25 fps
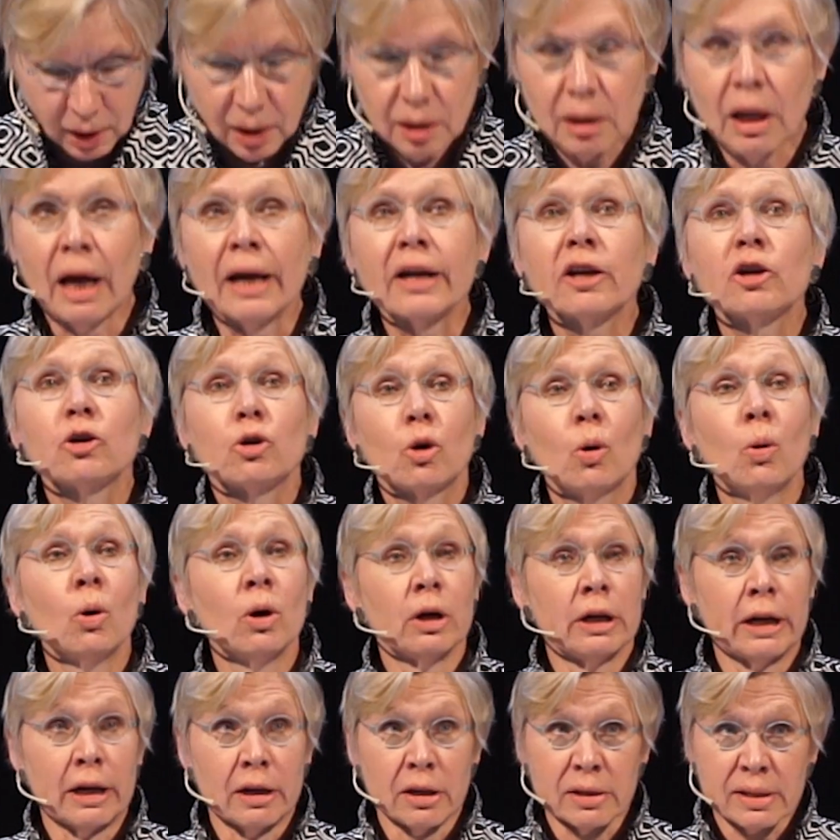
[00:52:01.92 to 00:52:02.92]
Like
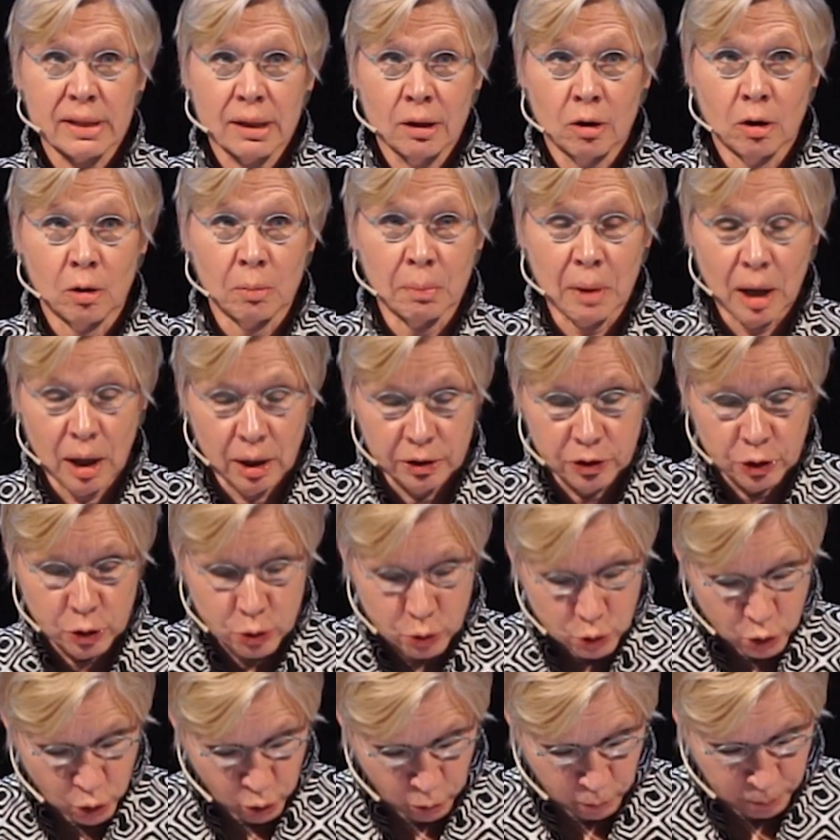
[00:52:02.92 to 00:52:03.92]
Cornell's home on
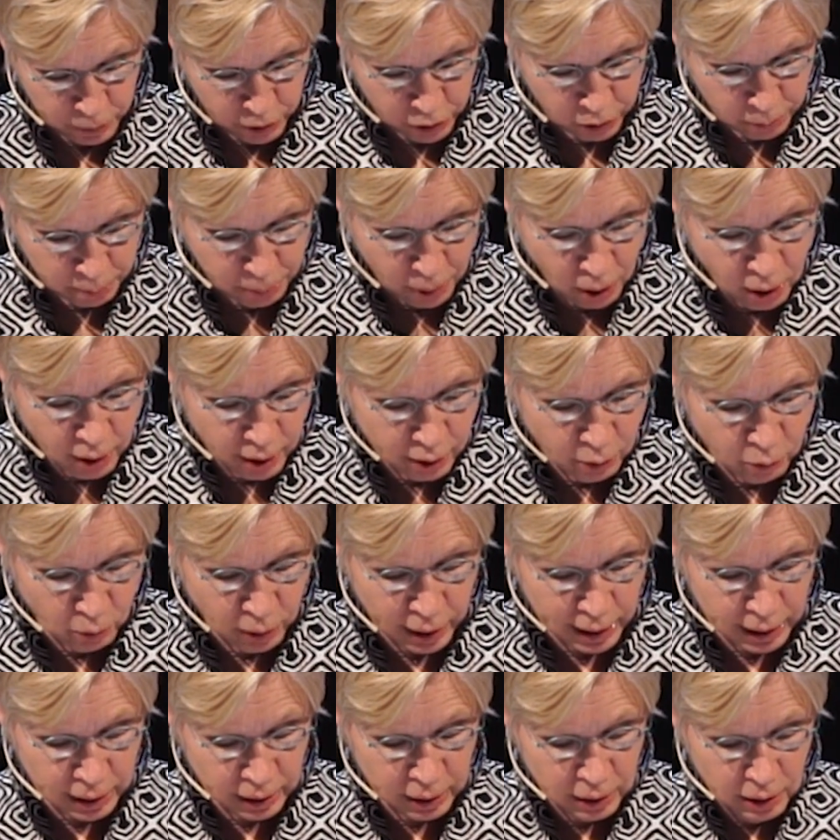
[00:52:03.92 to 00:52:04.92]
Utopia
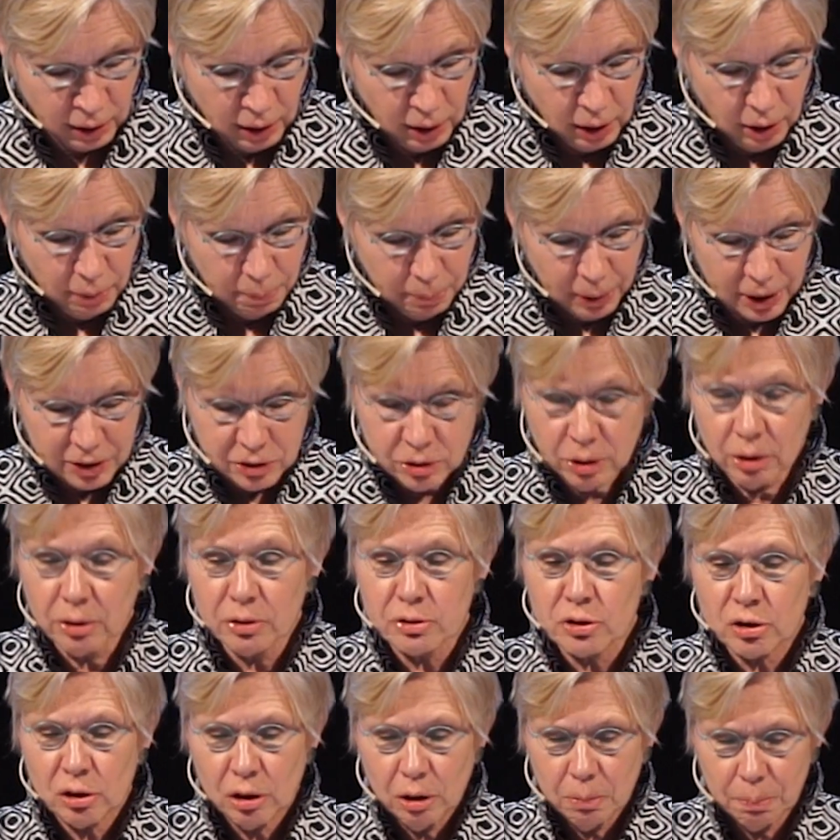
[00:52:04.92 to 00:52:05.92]
Parkway,
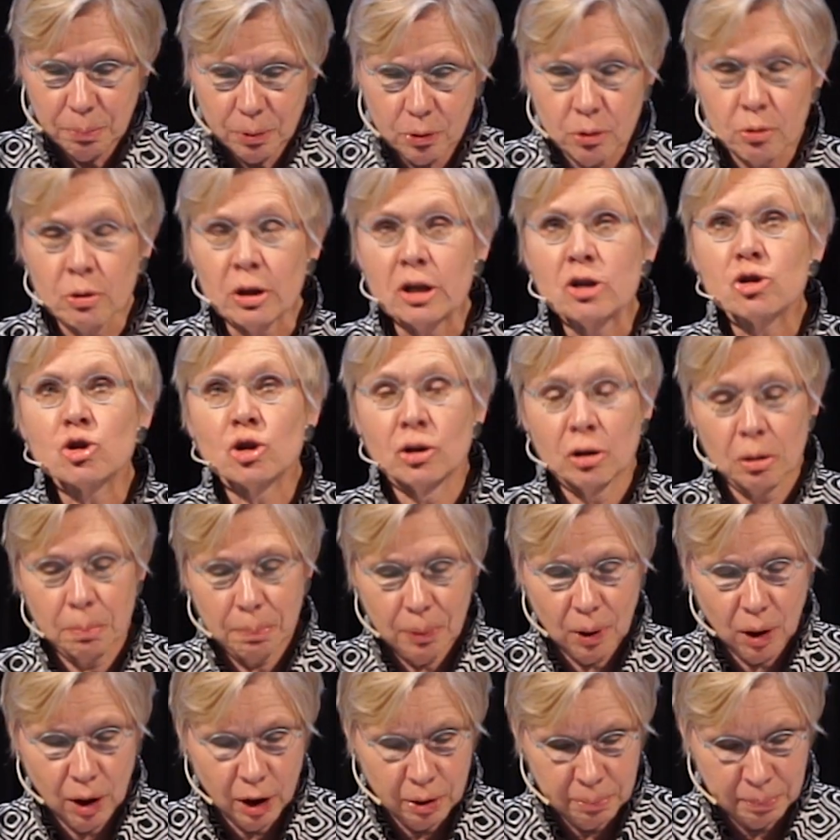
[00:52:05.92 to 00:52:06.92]
Breton's Parisian
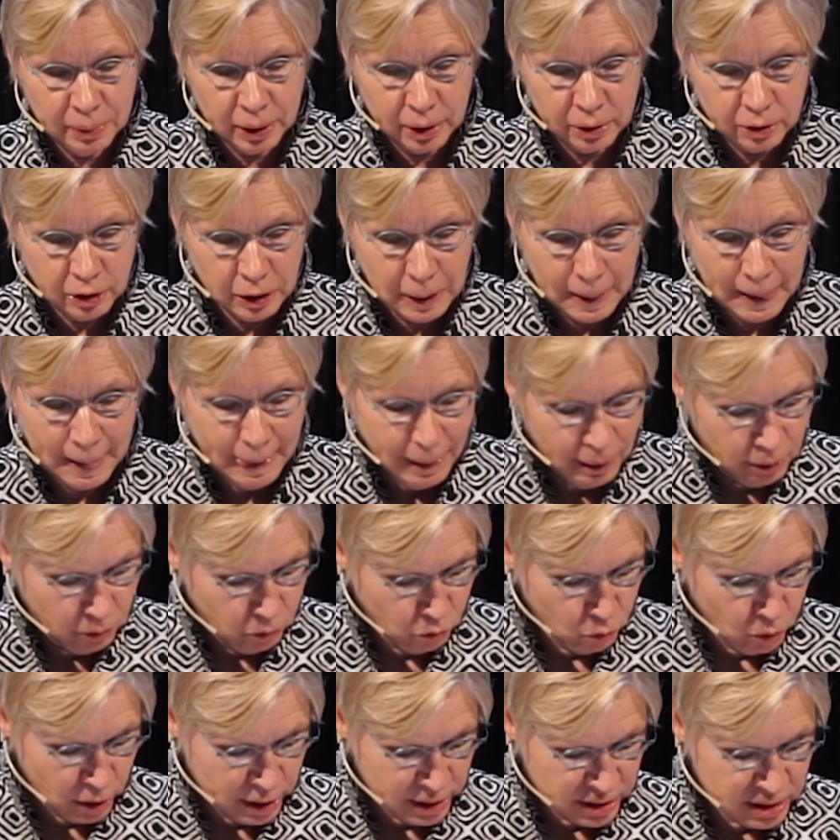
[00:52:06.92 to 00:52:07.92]
apartment
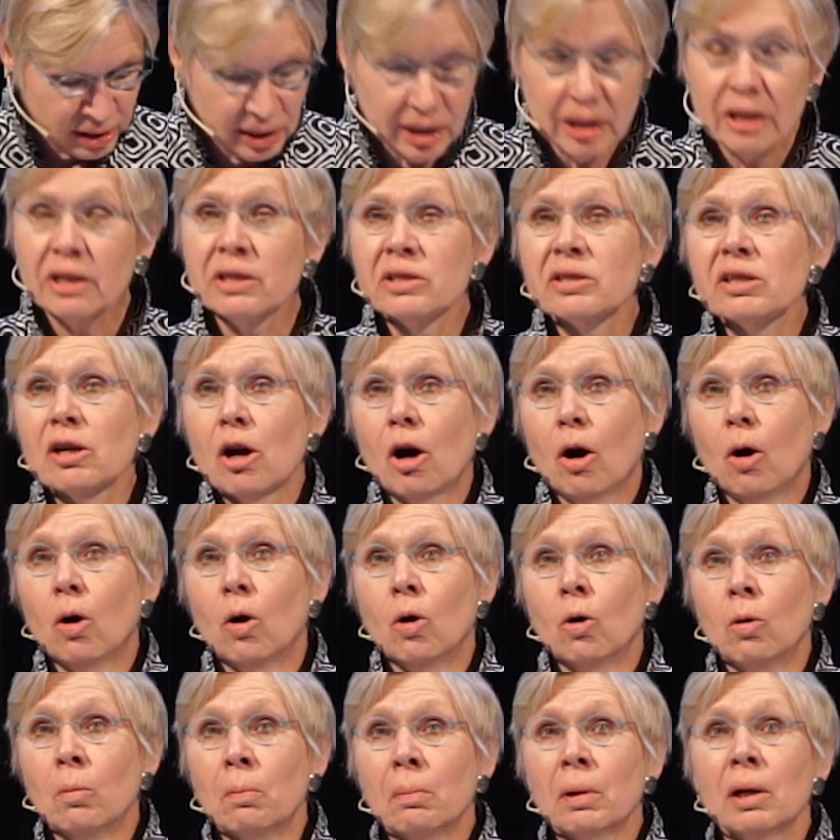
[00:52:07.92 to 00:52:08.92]
was his
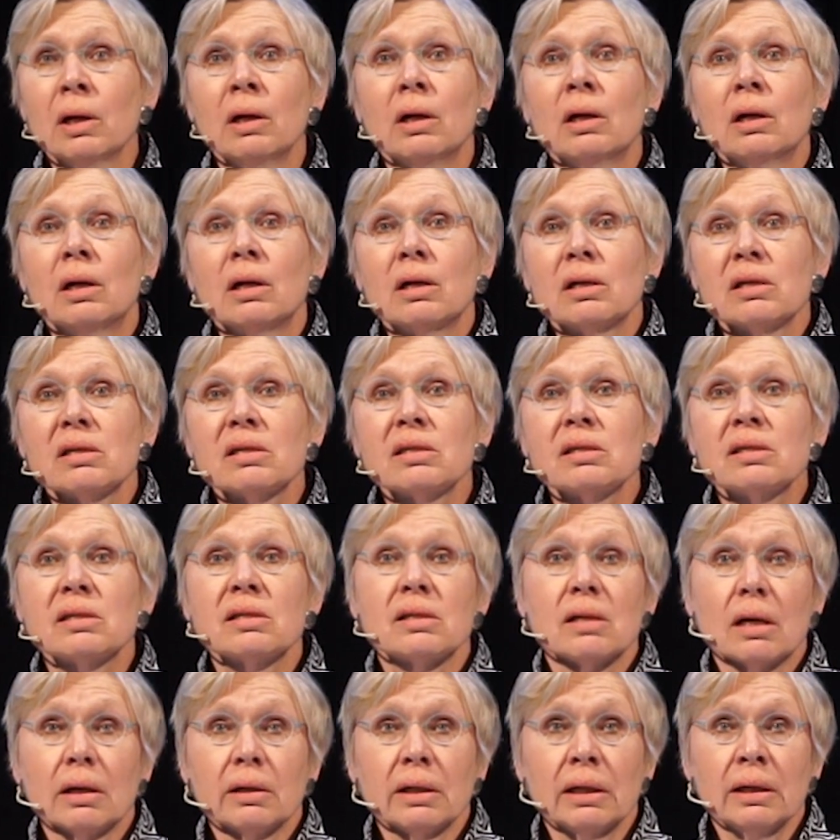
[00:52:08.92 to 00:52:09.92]
home,
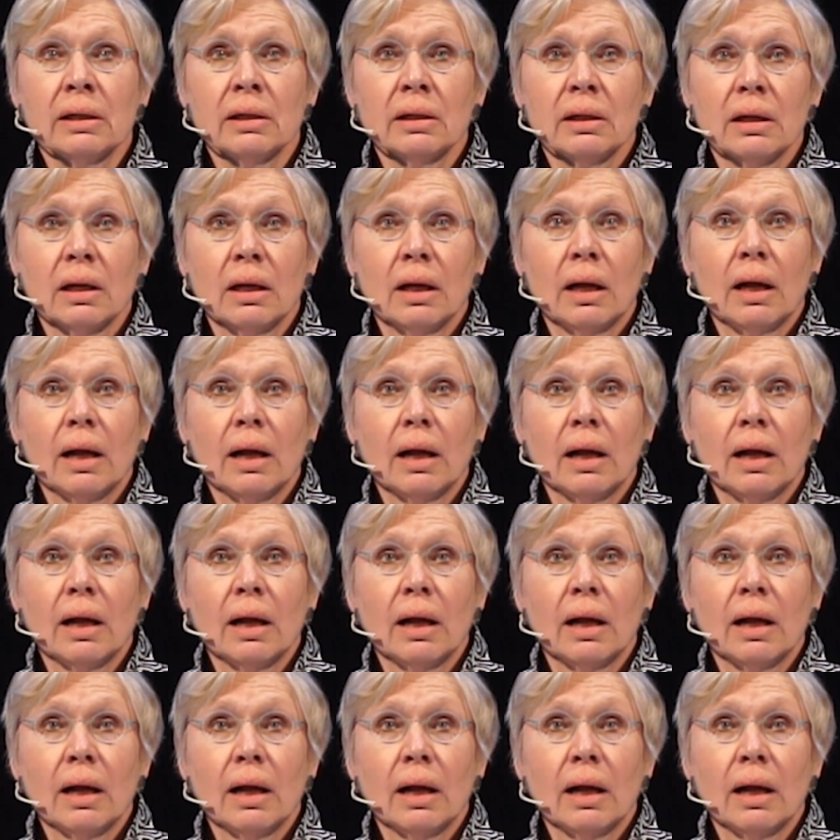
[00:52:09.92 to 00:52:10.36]
study,